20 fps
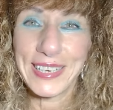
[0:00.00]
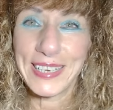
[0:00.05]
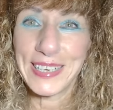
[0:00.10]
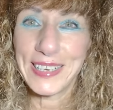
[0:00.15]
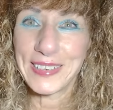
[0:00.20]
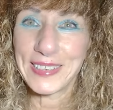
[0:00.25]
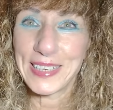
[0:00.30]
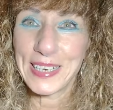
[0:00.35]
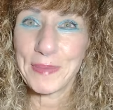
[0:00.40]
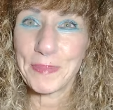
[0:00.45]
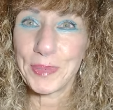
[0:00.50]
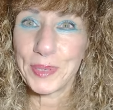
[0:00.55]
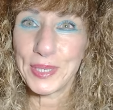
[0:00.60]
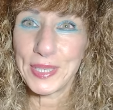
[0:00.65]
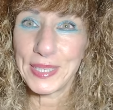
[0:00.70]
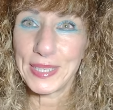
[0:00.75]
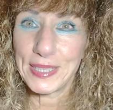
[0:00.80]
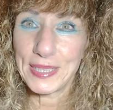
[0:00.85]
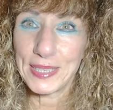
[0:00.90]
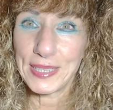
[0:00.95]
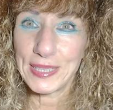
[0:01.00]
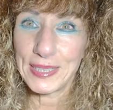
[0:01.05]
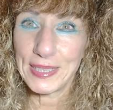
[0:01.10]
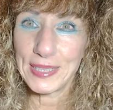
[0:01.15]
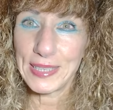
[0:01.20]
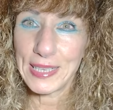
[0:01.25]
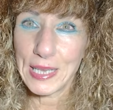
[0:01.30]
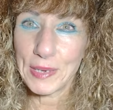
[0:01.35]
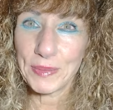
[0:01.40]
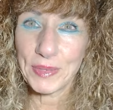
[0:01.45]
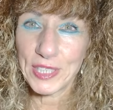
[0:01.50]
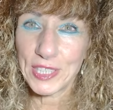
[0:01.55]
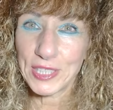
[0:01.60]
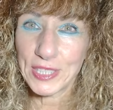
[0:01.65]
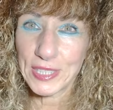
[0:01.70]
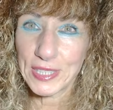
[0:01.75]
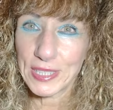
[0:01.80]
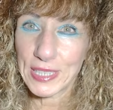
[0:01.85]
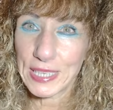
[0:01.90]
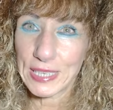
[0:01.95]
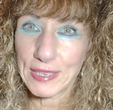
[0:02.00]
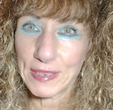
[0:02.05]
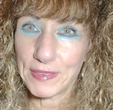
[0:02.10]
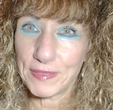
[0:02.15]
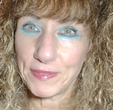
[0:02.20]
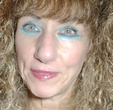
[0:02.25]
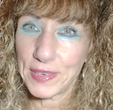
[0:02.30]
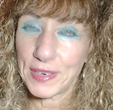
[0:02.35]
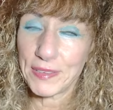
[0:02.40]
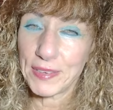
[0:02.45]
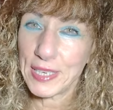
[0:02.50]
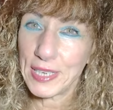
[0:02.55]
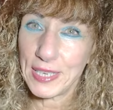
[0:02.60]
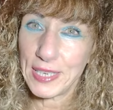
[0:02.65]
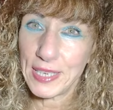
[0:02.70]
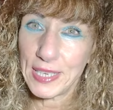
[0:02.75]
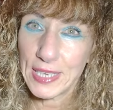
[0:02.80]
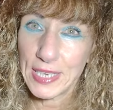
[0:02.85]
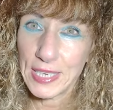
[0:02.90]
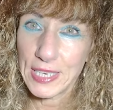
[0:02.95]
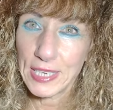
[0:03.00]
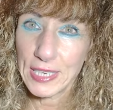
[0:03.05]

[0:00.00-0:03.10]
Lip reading: how can I put it? They were just like very,